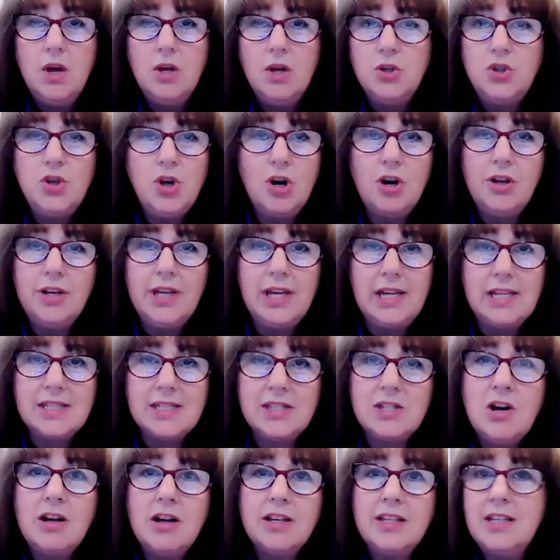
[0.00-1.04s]
John has
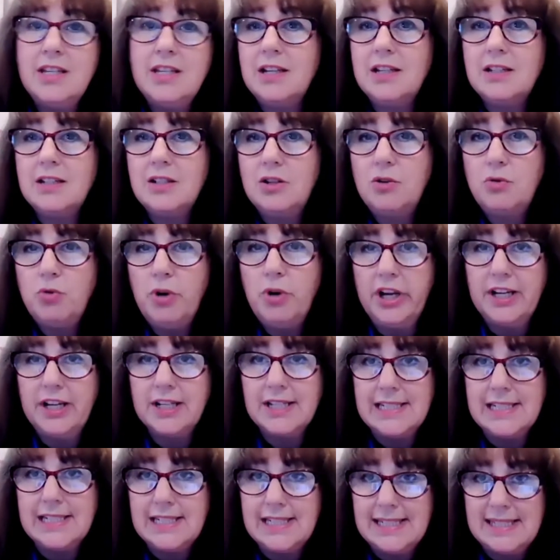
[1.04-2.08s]
not yet
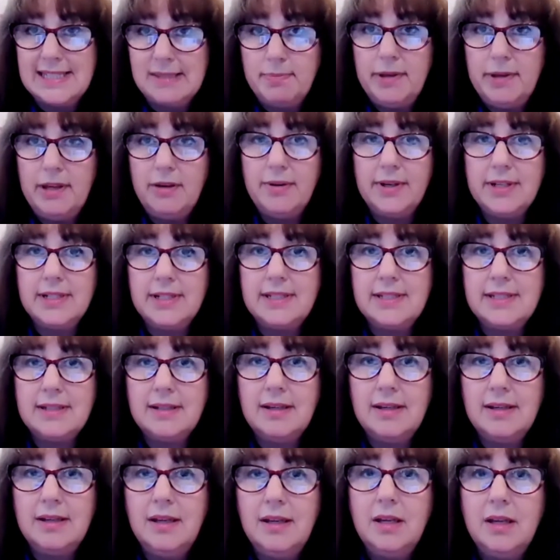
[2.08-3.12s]
quickened his spirit,
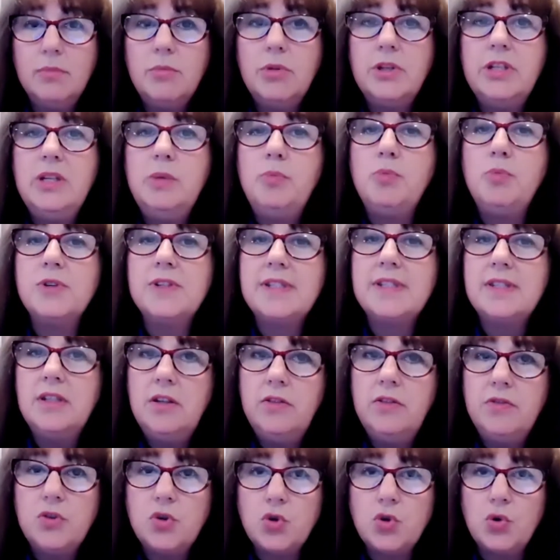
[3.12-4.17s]
but he
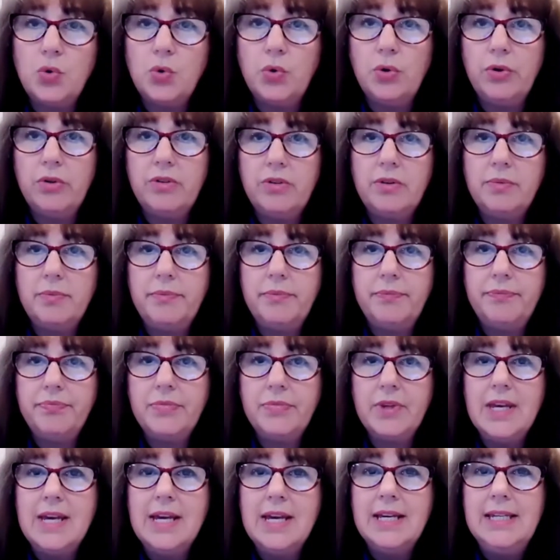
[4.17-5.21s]
perceives truth.
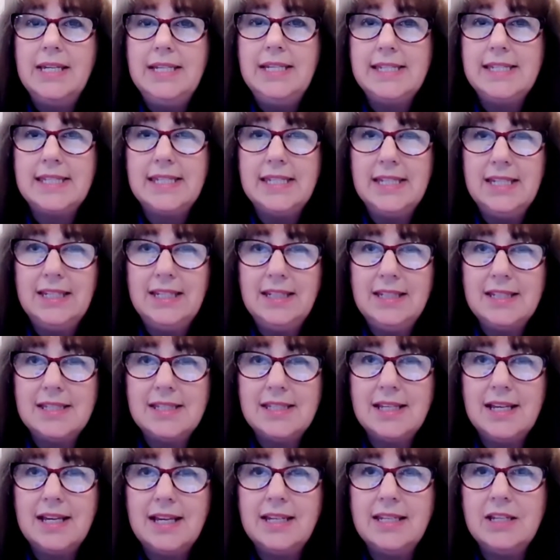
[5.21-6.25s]
He
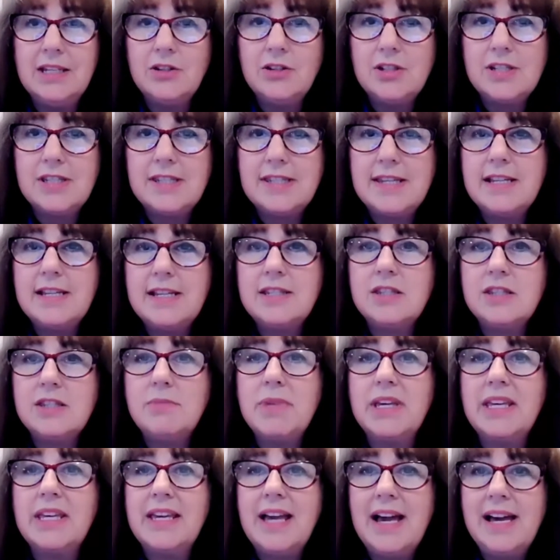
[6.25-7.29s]
sees and he understands the
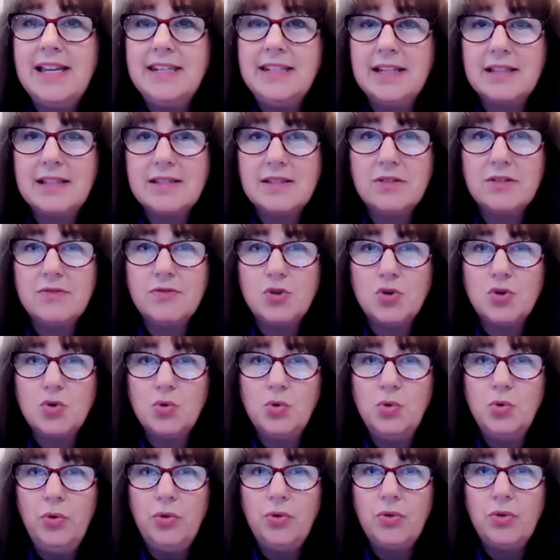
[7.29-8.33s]
mechanics of
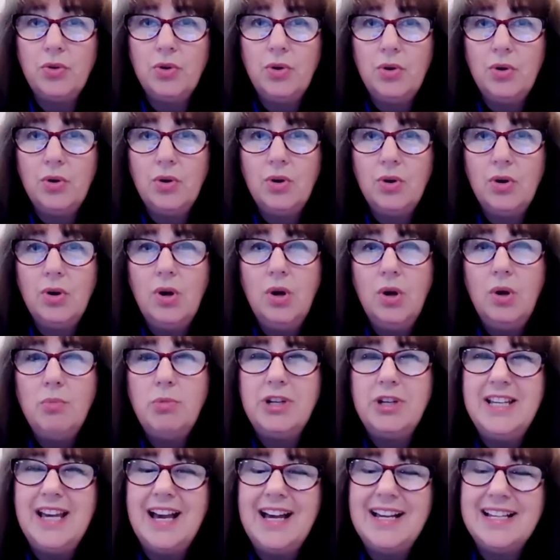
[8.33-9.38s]
truth,
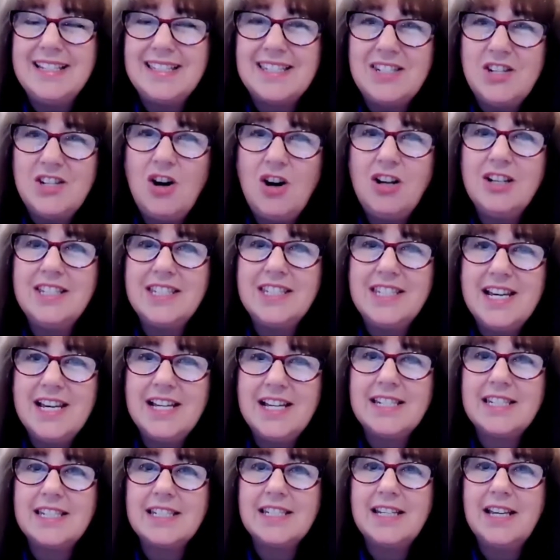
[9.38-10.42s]
but he has not
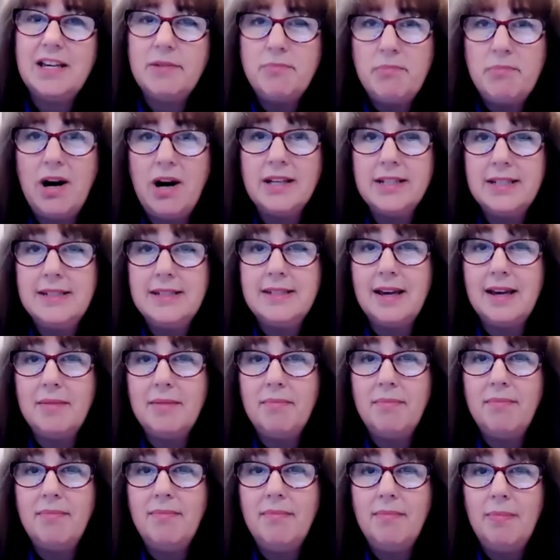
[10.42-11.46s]
yet embodied
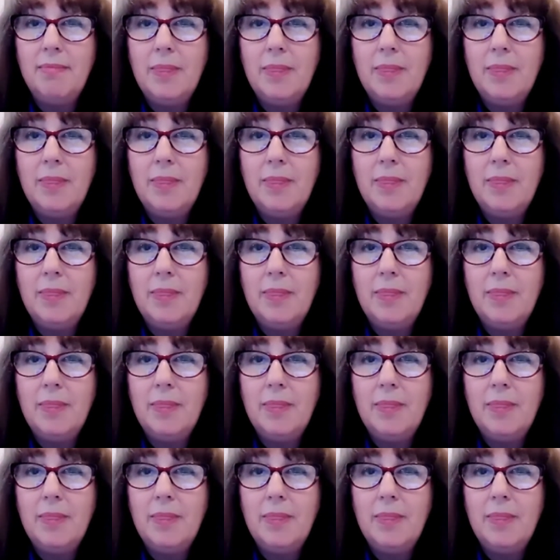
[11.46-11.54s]
them.